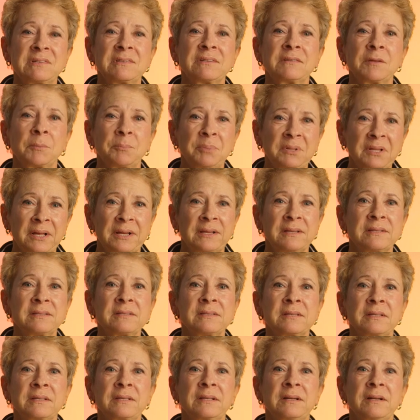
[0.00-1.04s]
This is the
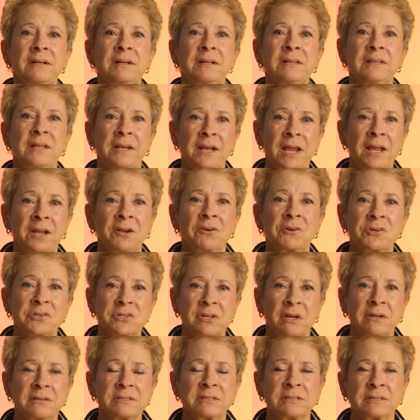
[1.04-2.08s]
place that
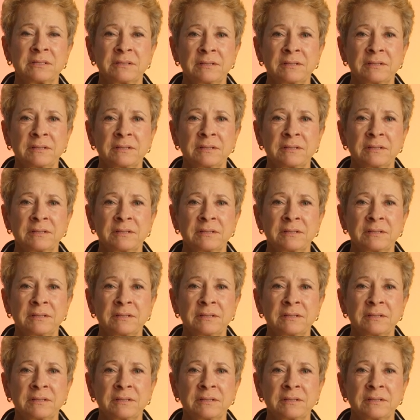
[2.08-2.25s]
anchors us.